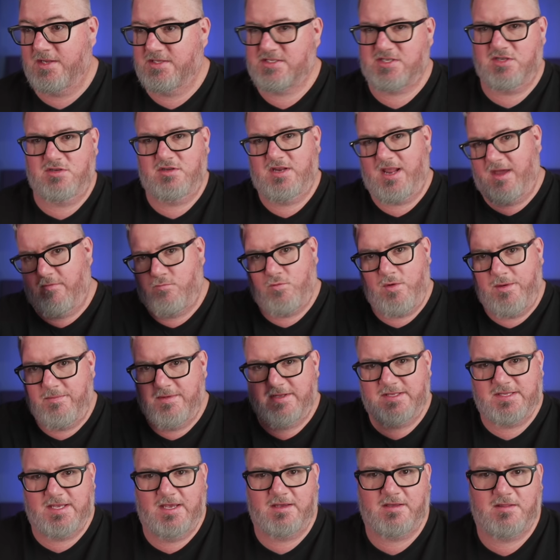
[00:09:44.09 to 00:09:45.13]
And so you'd have
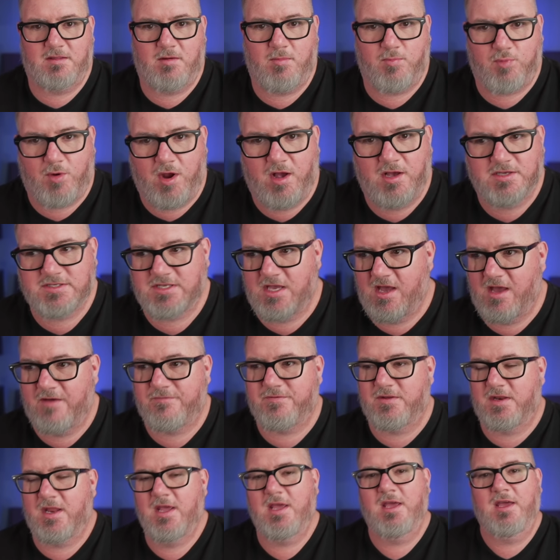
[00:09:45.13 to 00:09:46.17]
women taking their bras
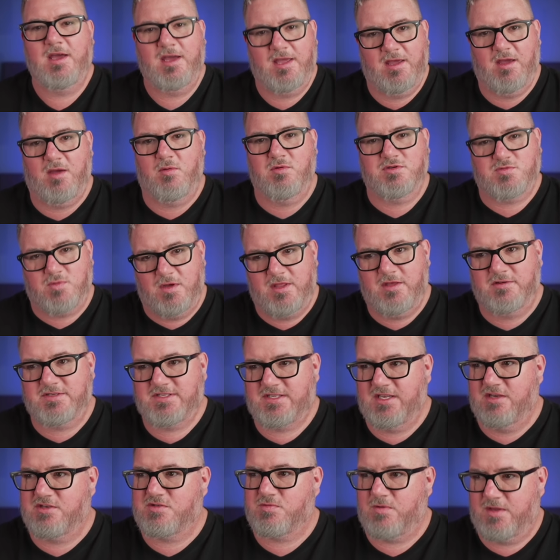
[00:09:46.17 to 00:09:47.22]
off. And it was one of
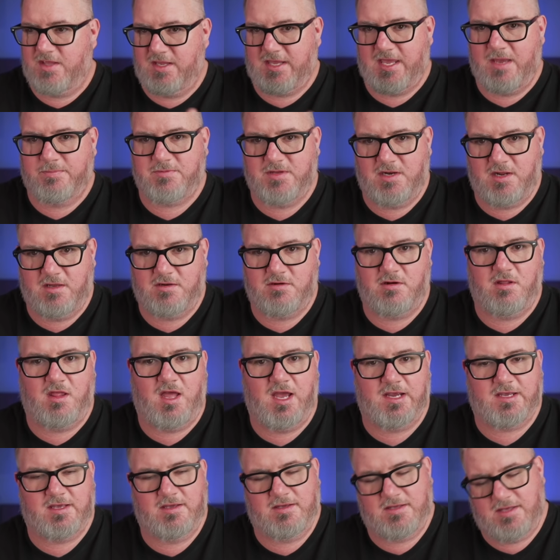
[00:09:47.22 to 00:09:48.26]
those deals where they kept it under
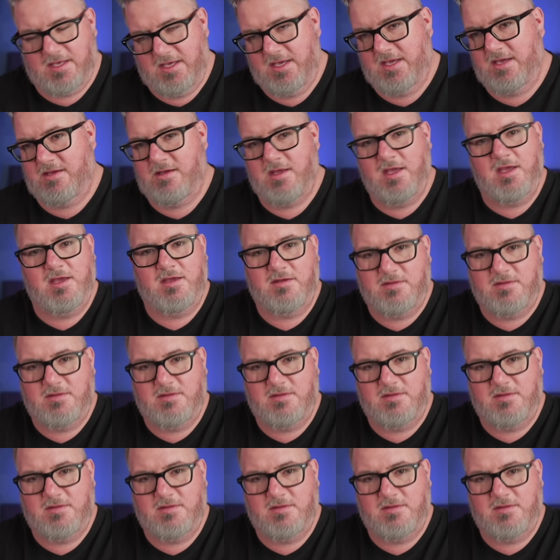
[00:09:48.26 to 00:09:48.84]
lock and key.